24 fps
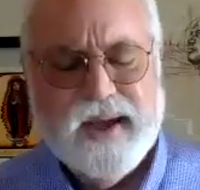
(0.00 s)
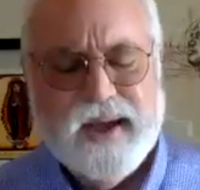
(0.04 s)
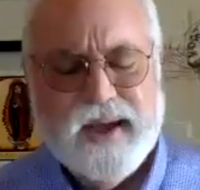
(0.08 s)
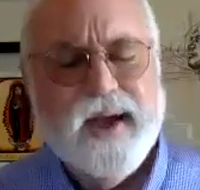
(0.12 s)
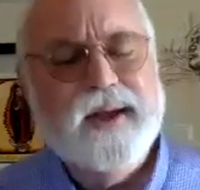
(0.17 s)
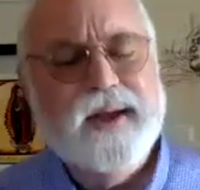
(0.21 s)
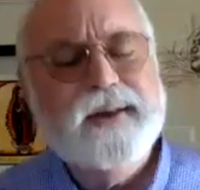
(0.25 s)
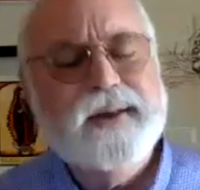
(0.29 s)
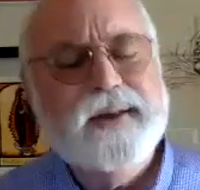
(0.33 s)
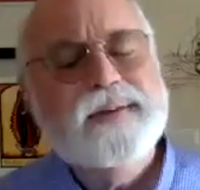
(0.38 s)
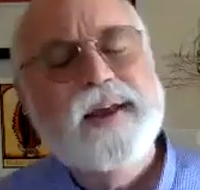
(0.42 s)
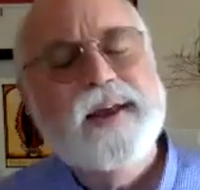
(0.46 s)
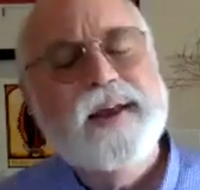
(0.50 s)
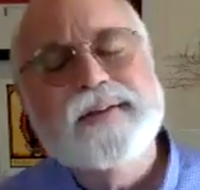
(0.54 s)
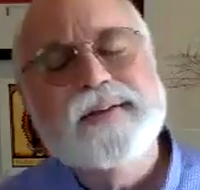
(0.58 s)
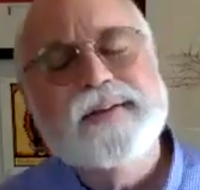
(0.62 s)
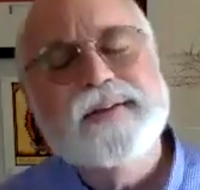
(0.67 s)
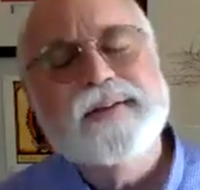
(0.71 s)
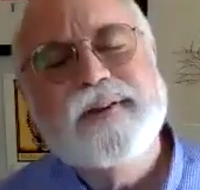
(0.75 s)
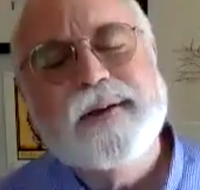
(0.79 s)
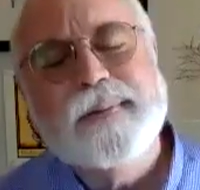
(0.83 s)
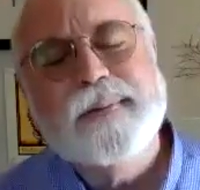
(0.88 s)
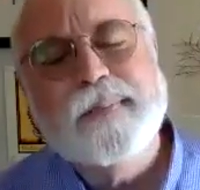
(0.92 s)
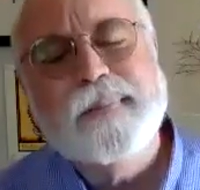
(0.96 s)
I
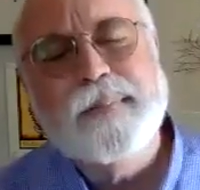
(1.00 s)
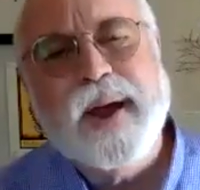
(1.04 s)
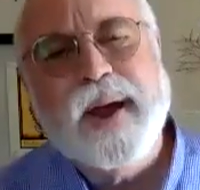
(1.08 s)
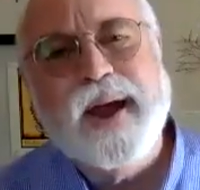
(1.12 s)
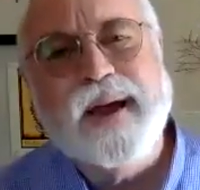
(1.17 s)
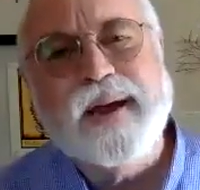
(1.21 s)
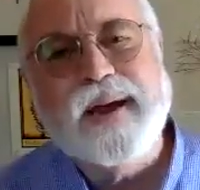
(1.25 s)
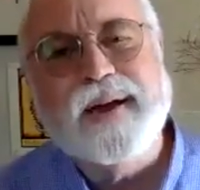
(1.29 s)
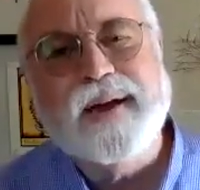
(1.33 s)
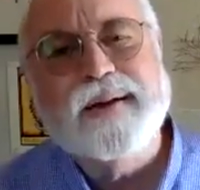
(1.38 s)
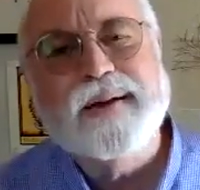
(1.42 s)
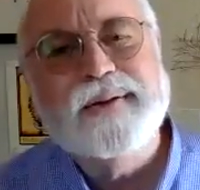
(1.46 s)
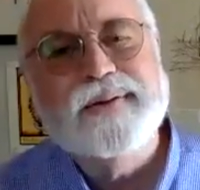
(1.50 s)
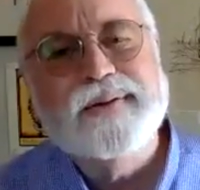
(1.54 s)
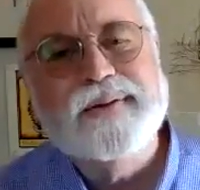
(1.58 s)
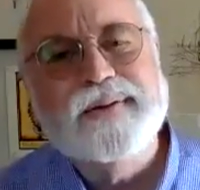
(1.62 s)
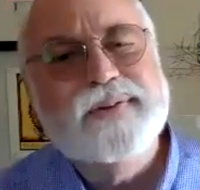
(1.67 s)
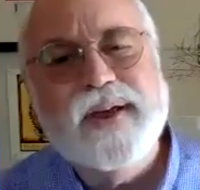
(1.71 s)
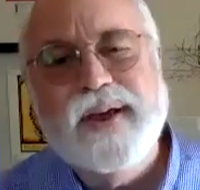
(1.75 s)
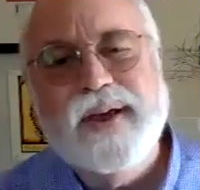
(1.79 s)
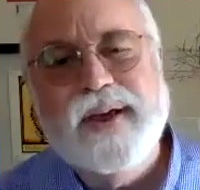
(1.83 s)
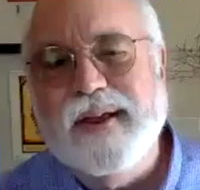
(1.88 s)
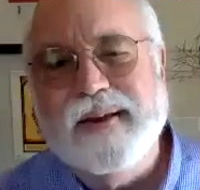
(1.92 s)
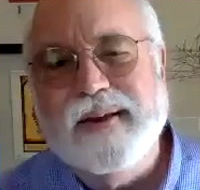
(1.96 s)
texted him back,
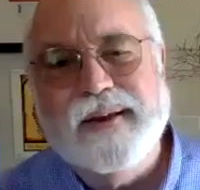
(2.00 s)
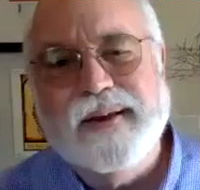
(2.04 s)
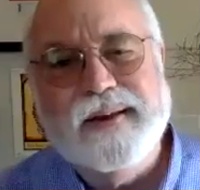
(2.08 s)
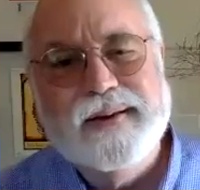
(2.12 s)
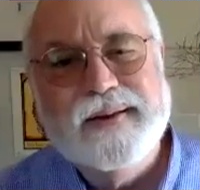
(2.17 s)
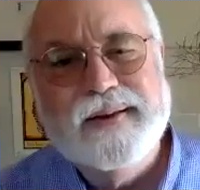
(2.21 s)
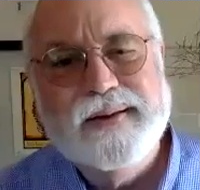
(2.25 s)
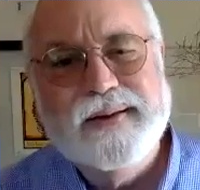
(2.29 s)
"Son,